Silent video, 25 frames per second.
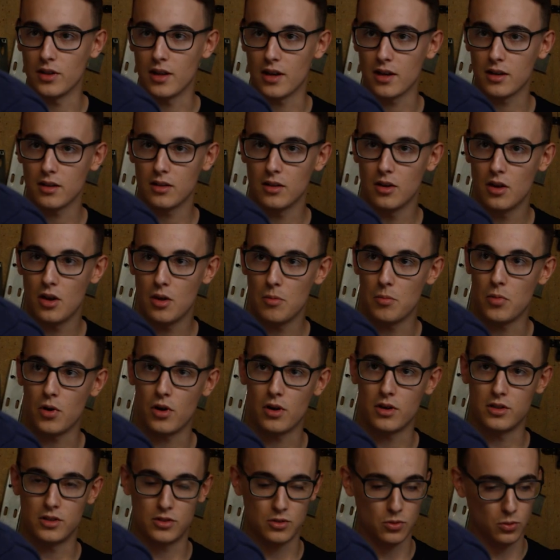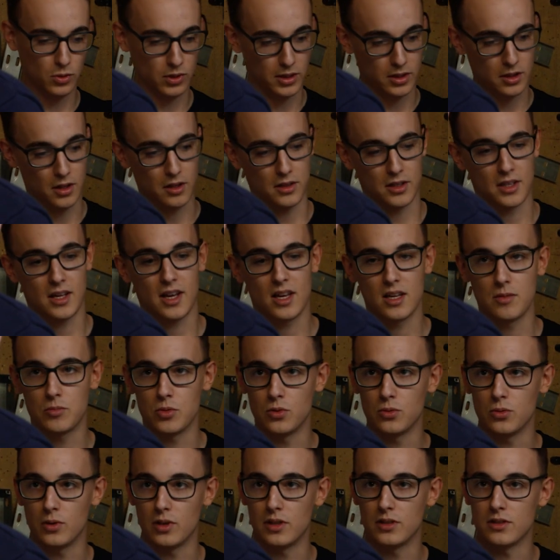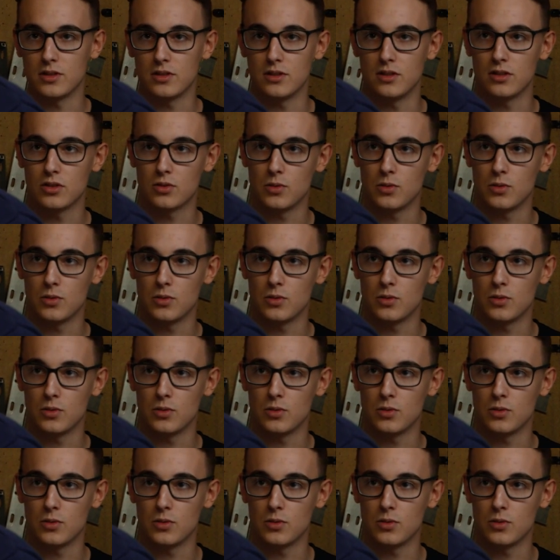that by installing another cable into the